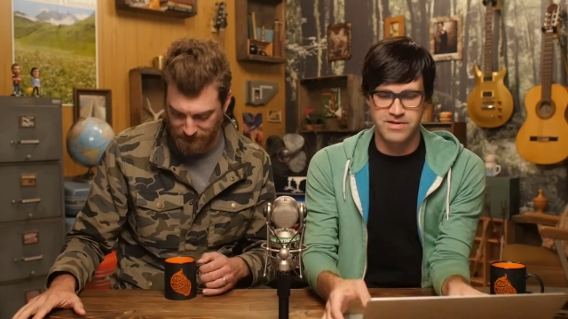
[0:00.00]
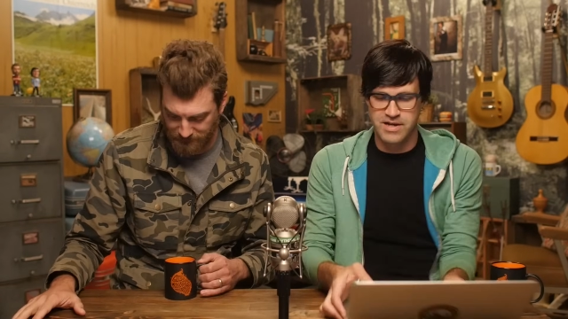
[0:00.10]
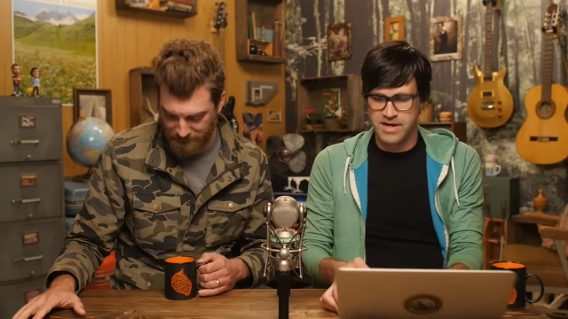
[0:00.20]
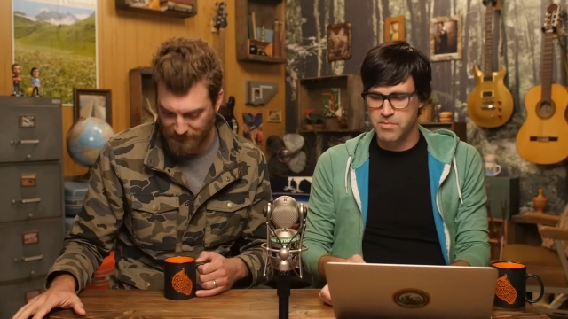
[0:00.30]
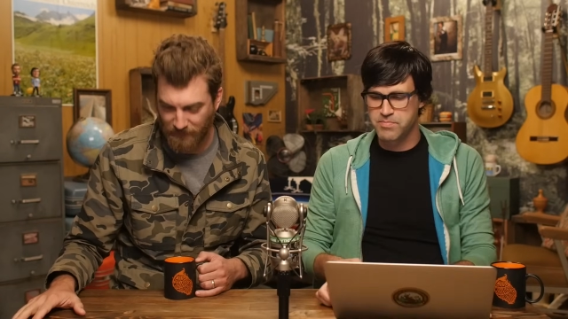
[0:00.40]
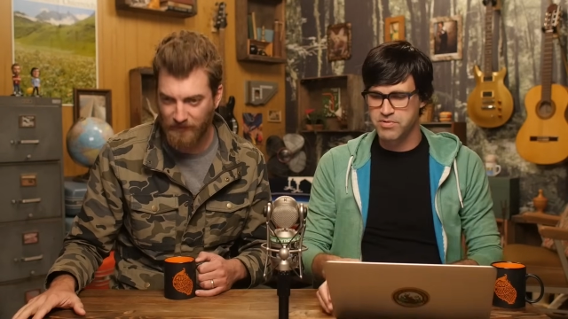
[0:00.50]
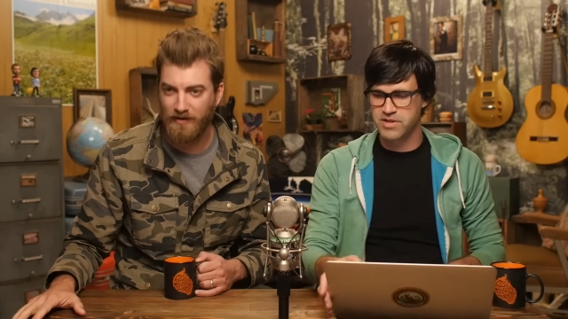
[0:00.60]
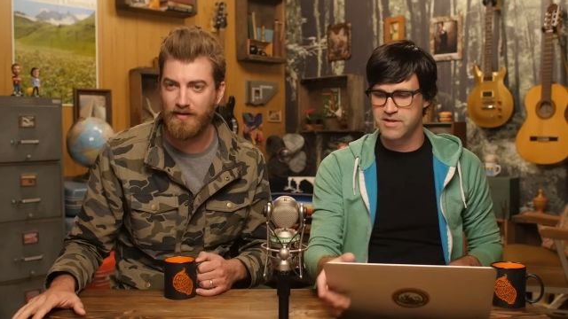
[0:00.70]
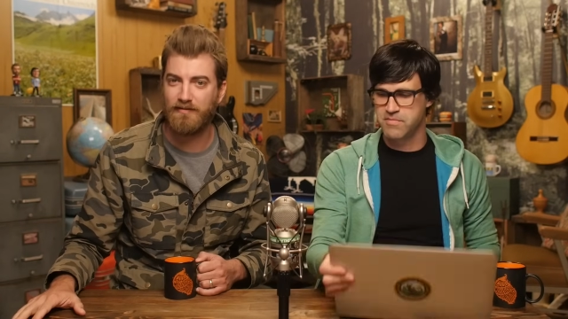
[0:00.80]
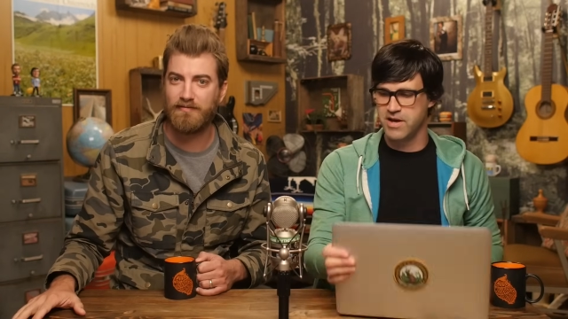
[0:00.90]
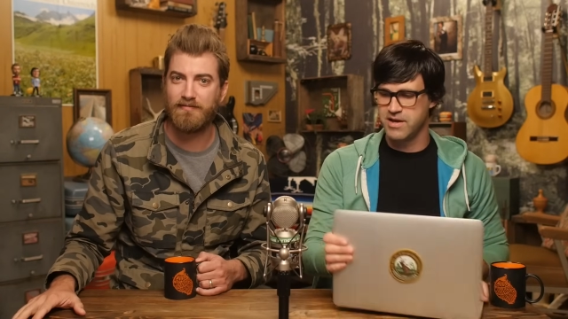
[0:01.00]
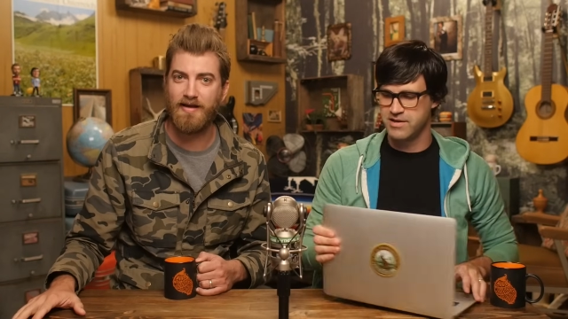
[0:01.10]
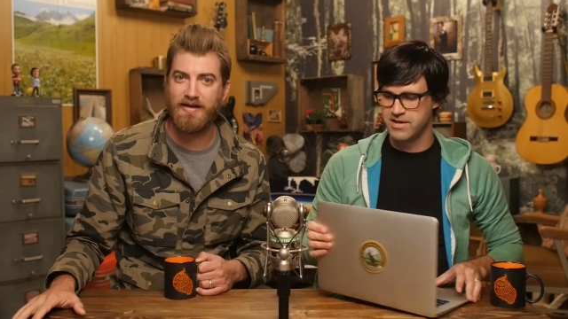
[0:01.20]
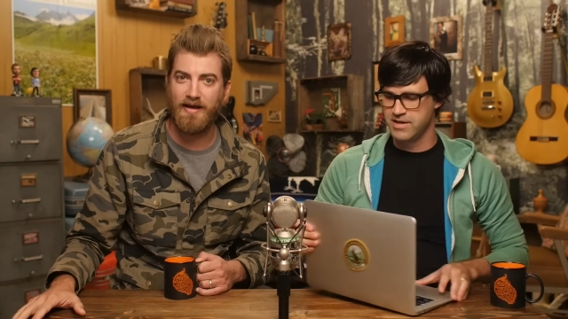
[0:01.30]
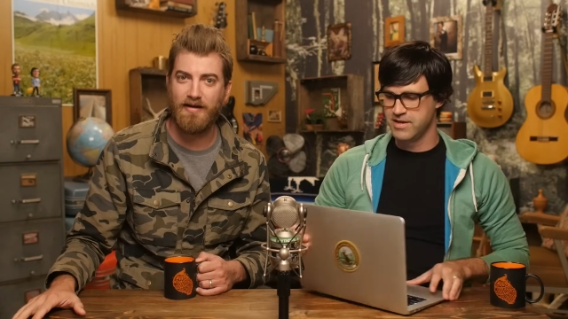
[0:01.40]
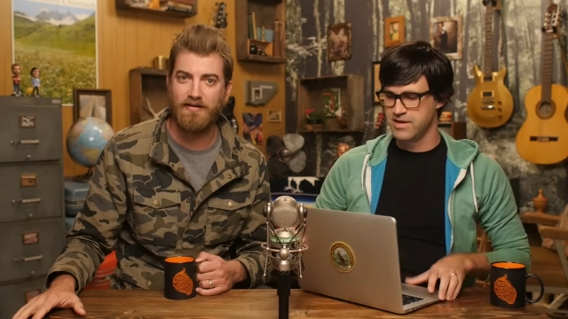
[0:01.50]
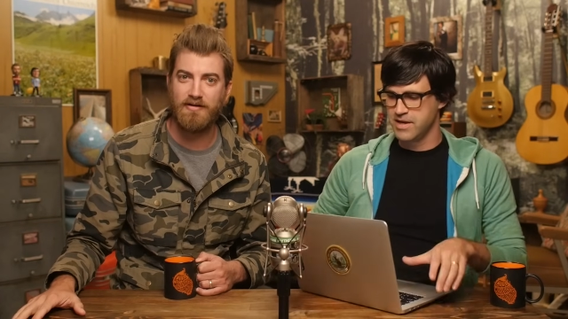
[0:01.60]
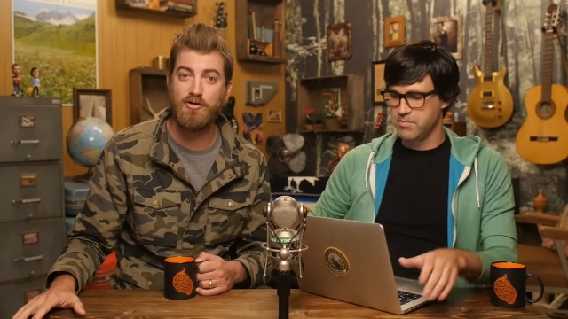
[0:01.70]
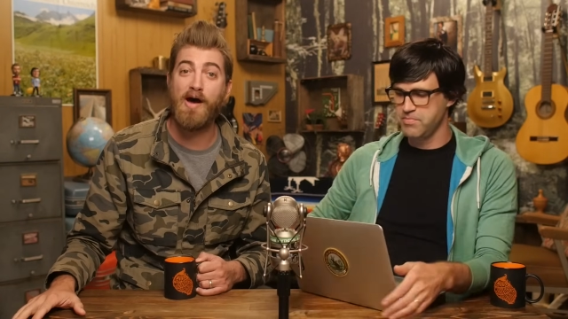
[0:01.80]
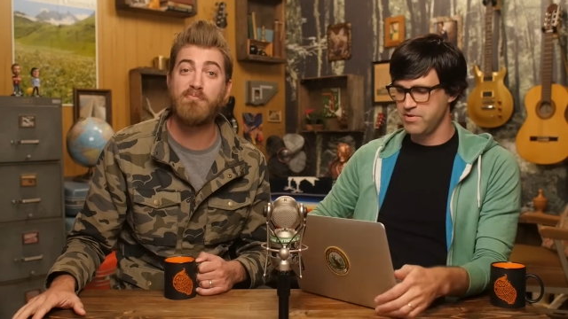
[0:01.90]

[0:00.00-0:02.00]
Speaker 1: I'm gonna pull in my- They can? You